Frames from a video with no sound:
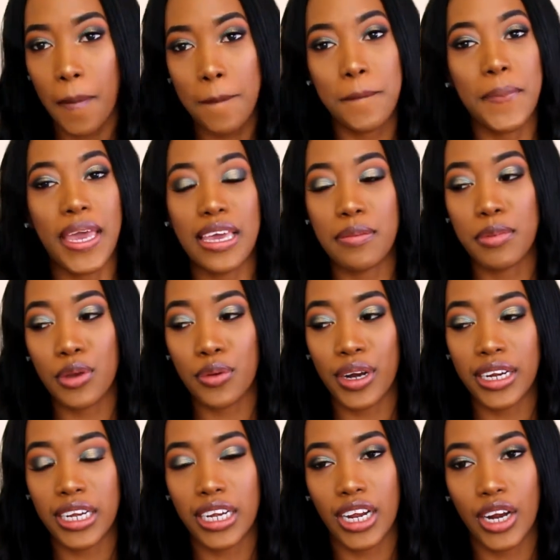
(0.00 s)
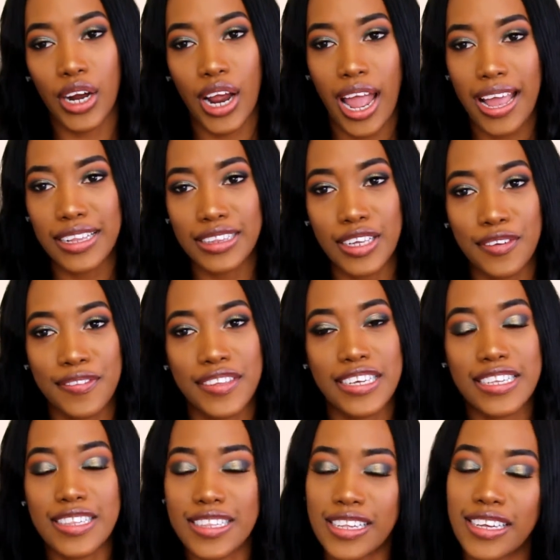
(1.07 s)
baby right here. I love
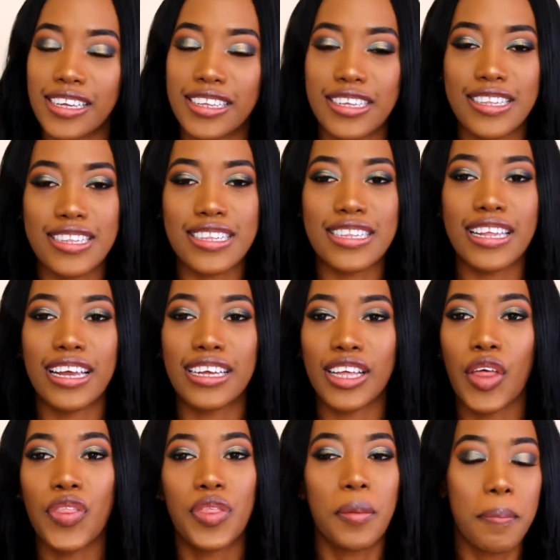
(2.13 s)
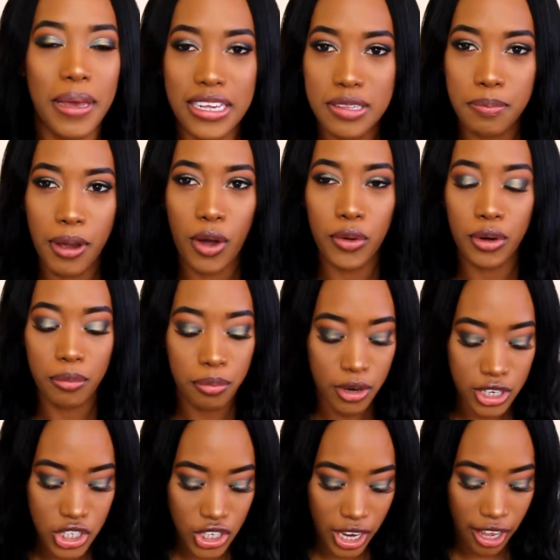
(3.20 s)
this. This is like the best powder
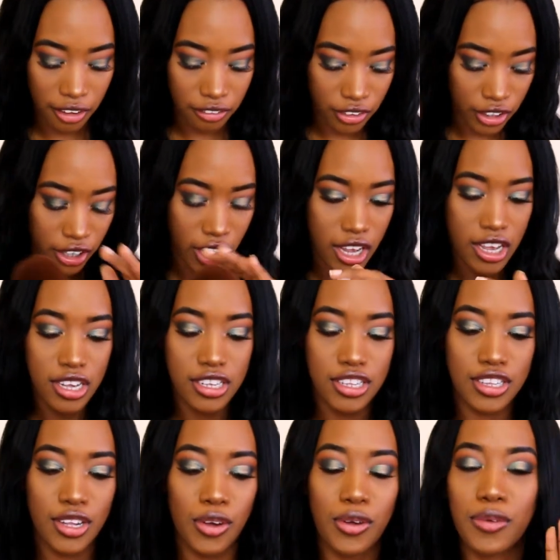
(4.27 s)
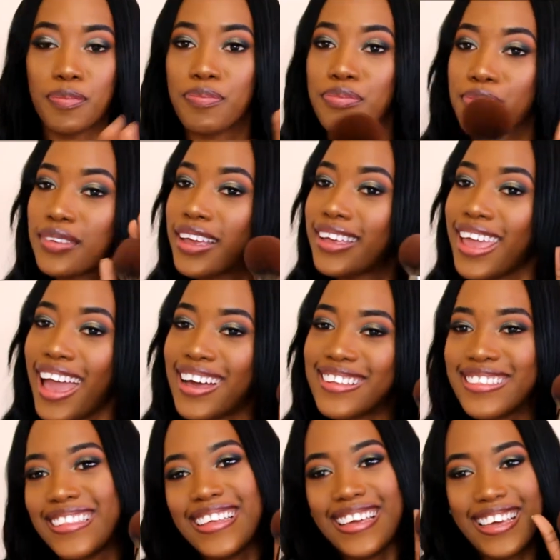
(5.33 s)
brush ever. So yeah,
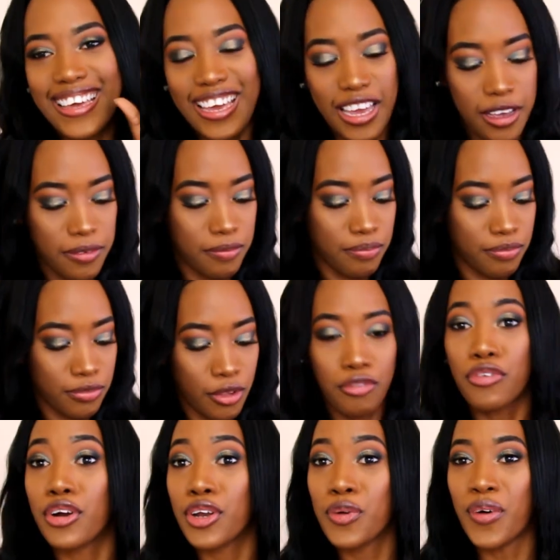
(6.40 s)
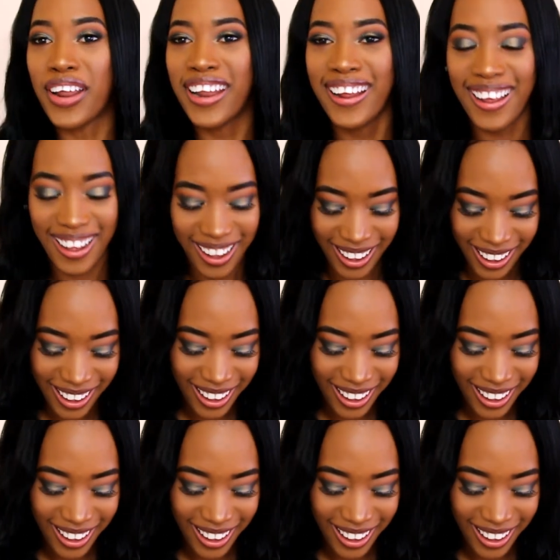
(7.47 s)
the E41.